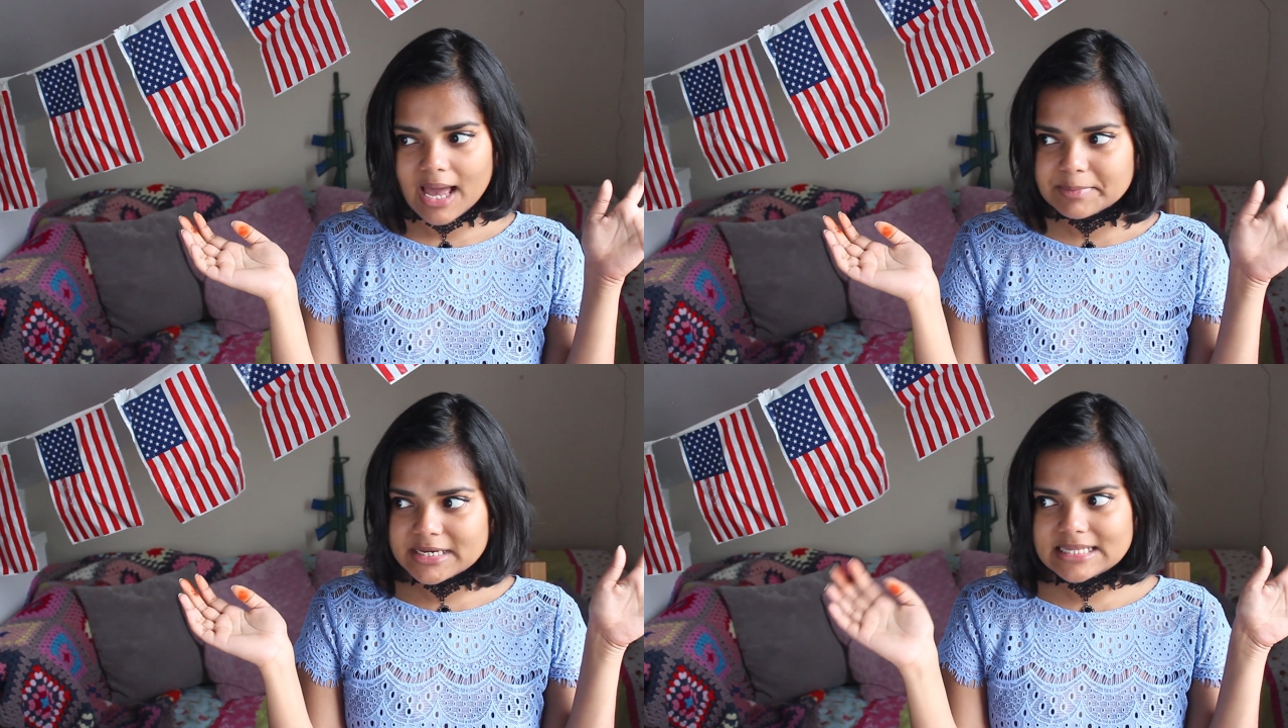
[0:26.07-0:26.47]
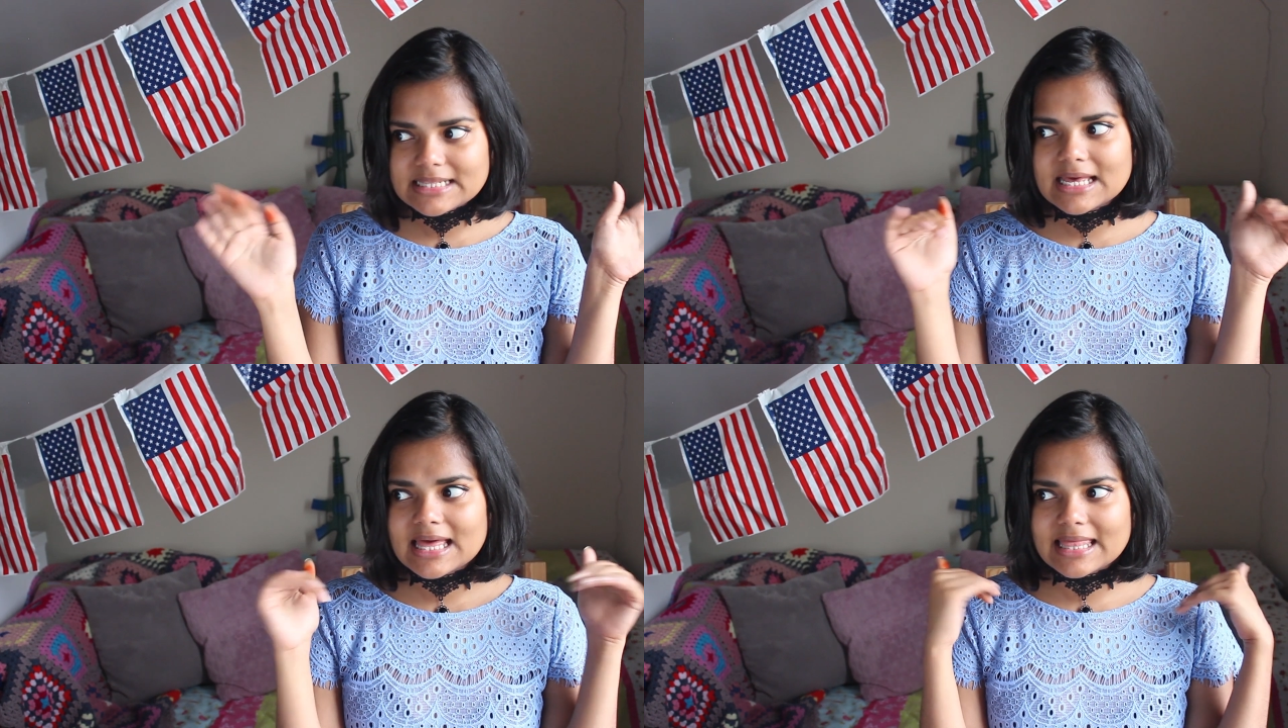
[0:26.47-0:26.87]
I
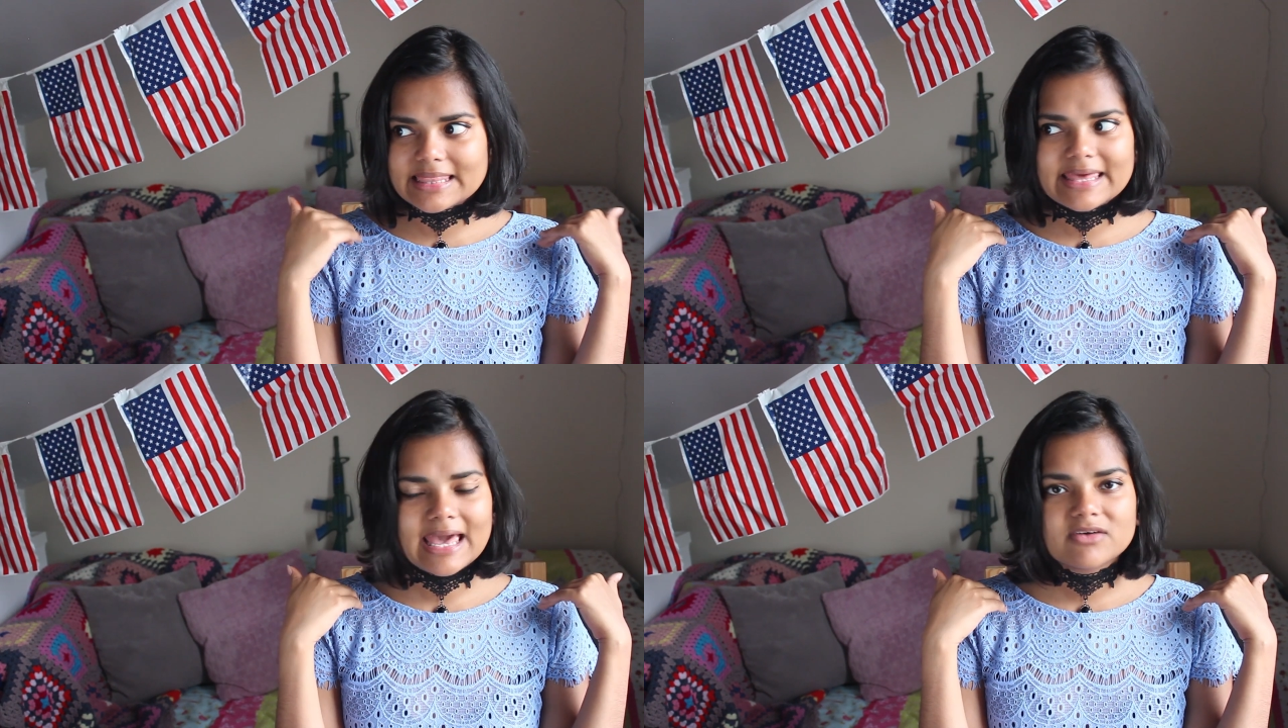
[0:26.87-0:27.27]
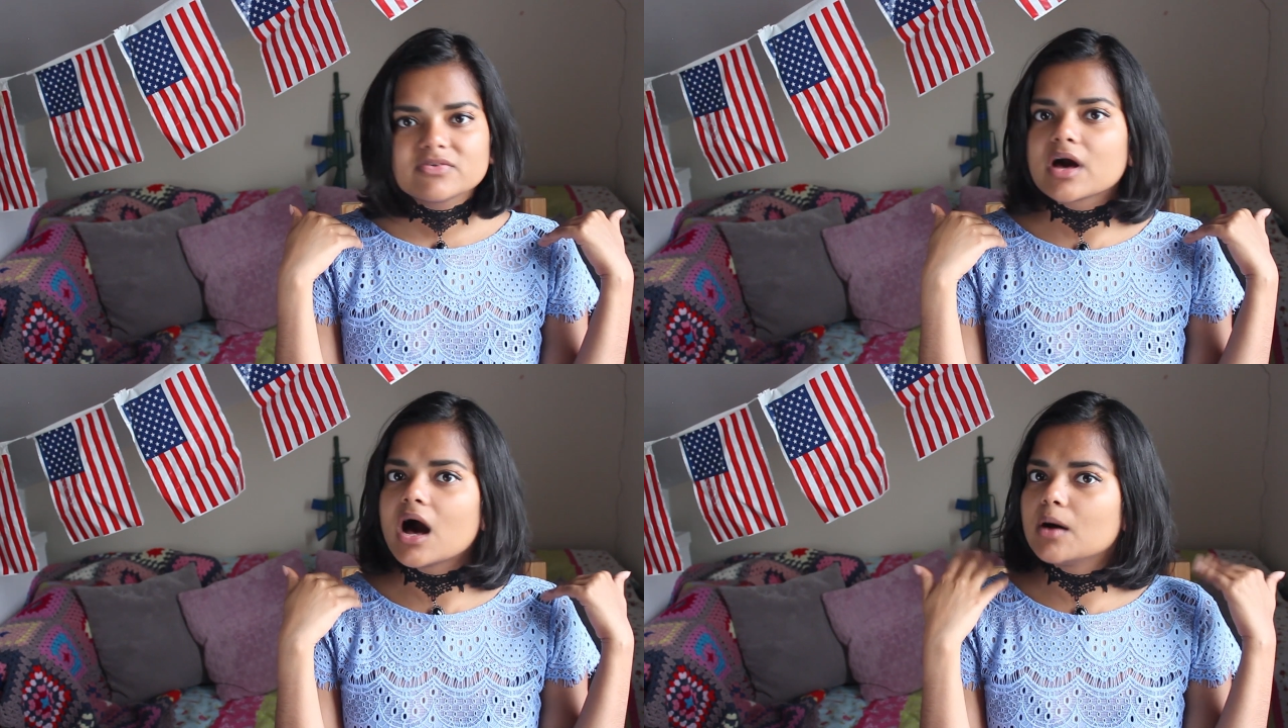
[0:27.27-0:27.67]
mean, they
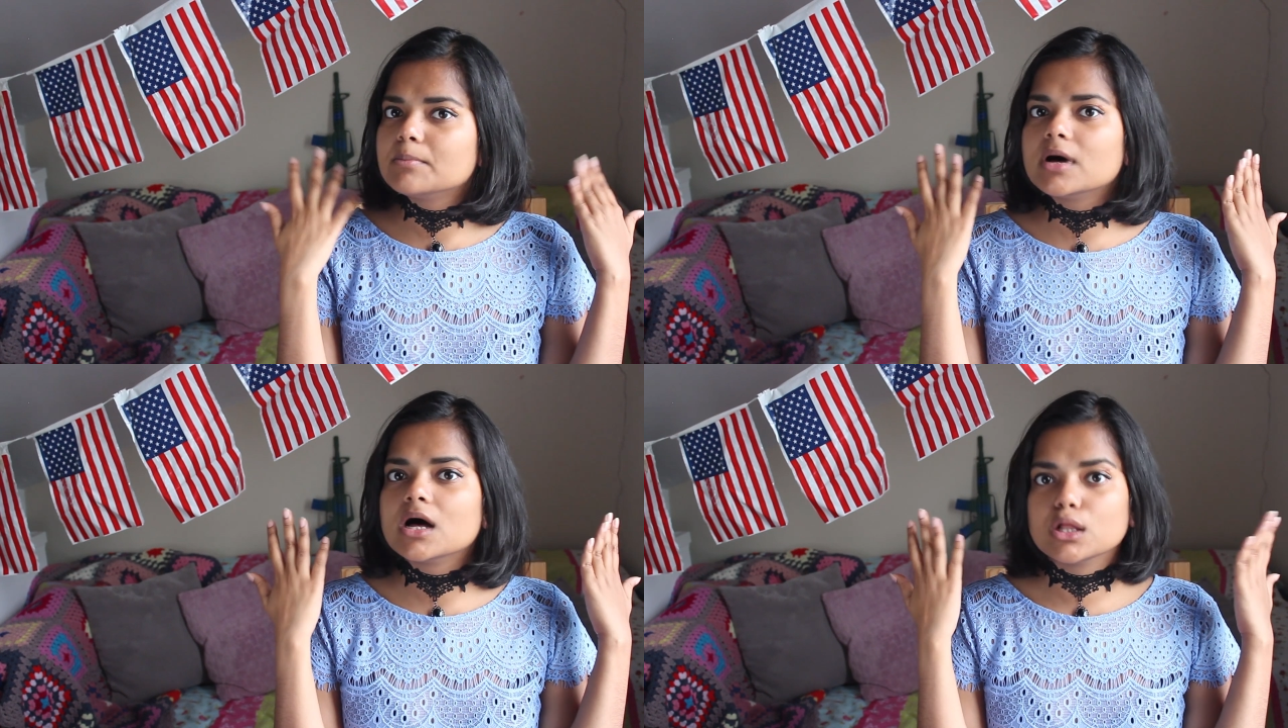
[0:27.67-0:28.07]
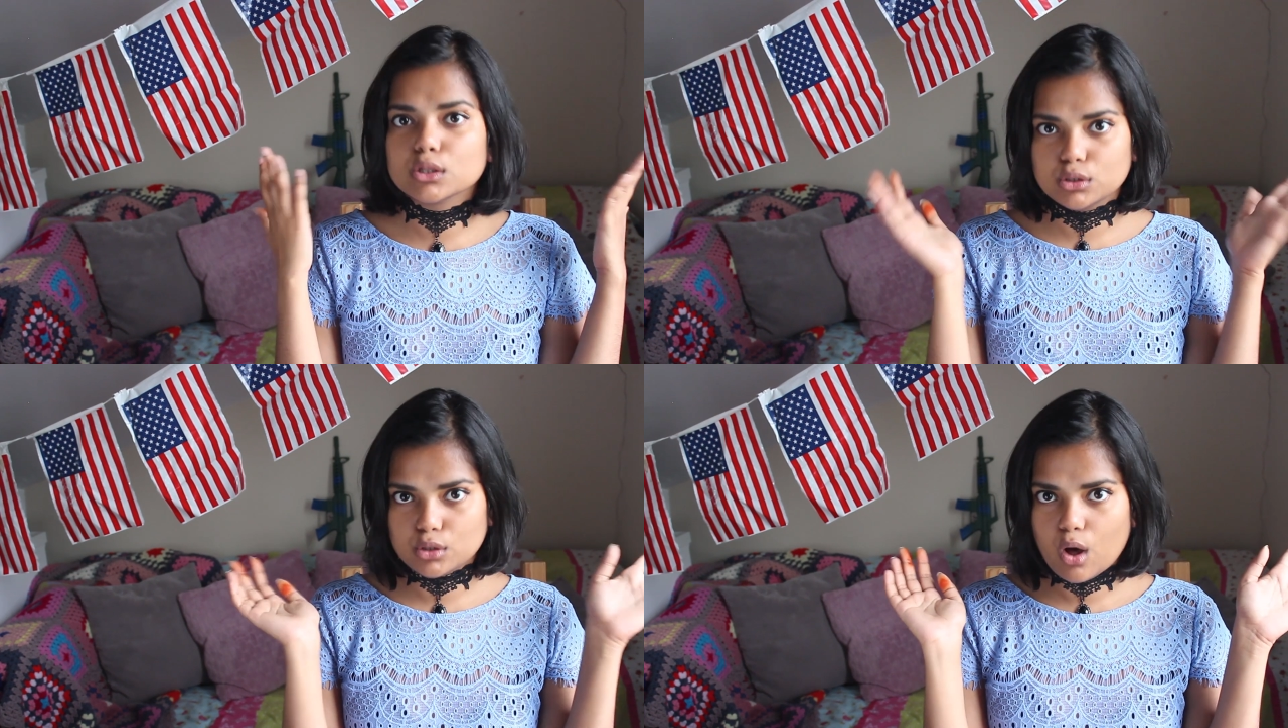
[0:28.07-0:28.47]
have come a
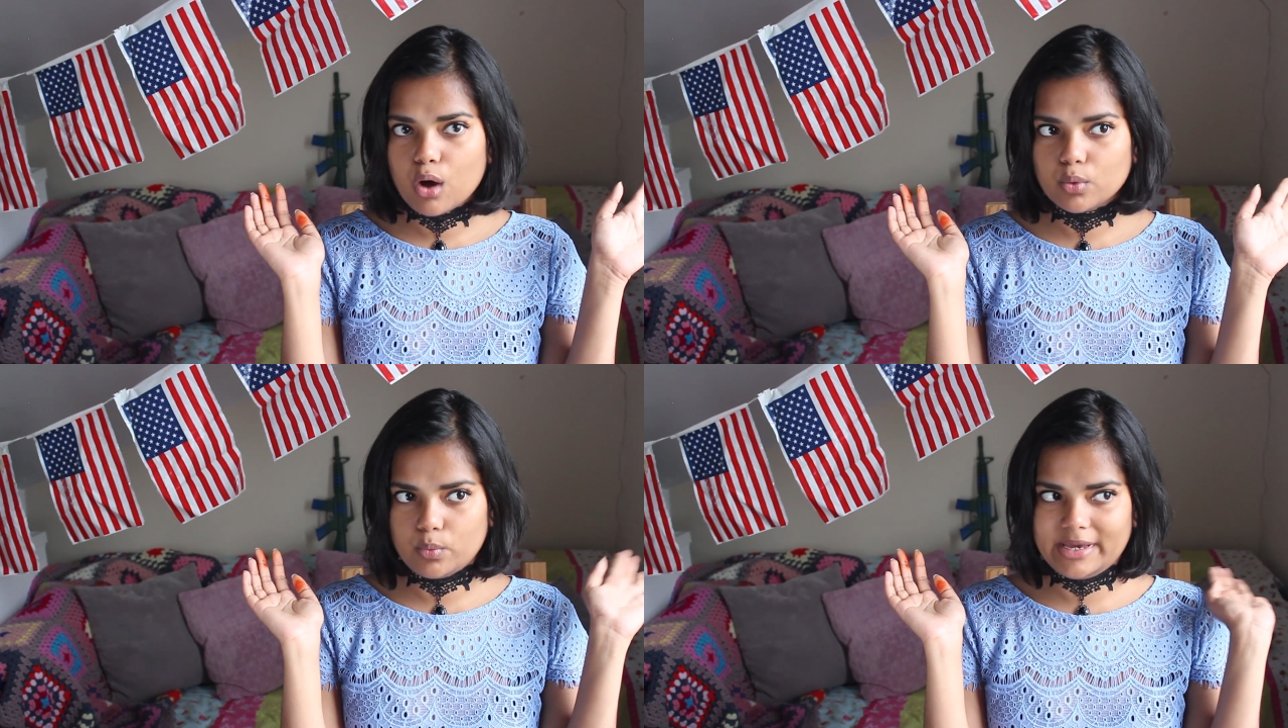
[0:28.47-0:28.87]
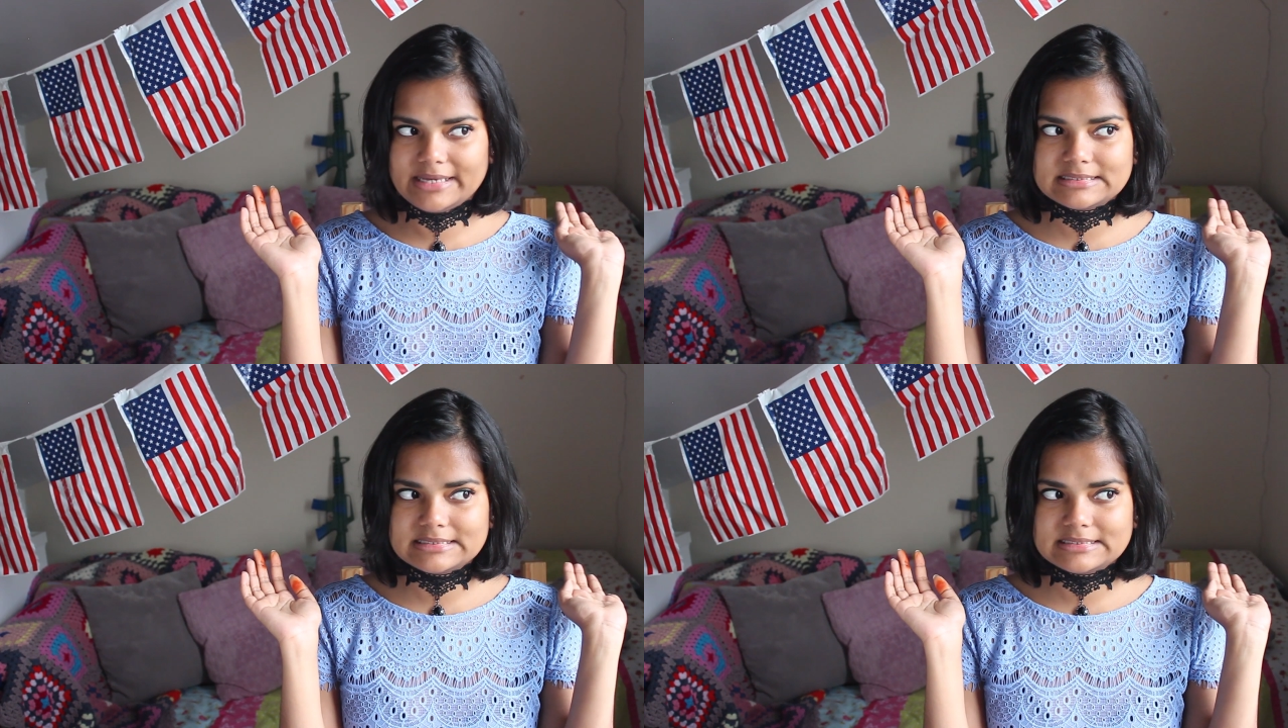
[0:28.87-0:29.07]
long way